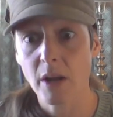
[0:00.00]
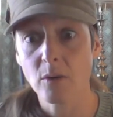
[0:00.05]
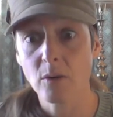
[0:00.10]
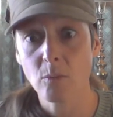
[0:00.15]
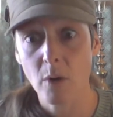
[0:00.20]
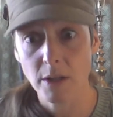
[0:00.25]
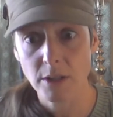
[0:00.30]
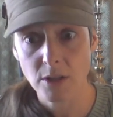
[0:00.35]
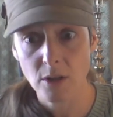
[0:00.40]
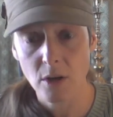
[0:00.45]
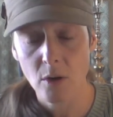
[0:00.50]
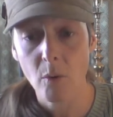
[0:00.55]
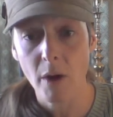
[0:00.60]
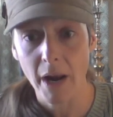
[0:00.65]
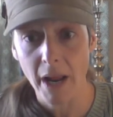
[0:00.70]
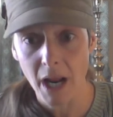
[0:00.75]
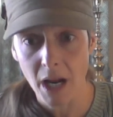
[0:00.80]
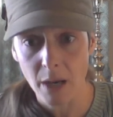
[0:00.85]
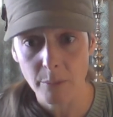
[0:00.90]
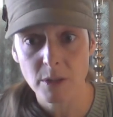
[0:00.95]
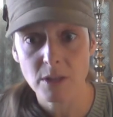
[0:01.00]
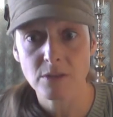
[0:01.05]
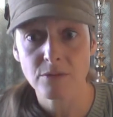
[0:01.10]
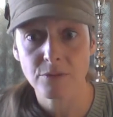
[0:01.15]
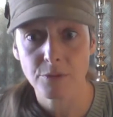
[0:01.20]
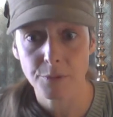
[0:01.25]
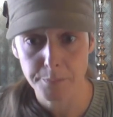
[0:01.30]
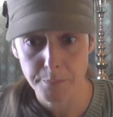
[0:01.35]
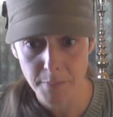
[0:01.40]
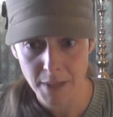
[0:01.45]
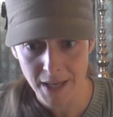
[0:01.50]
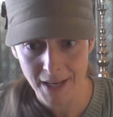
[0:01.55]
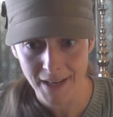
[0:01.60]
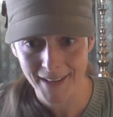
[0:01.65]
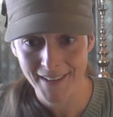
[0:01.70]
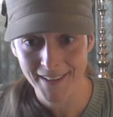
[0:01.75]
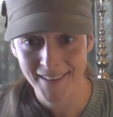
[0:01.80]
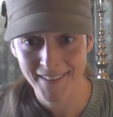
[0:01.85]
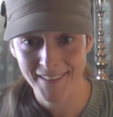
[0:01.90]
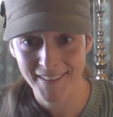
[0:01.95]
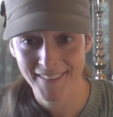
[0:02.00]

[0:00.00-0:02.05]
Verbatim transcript: And what's what happens for me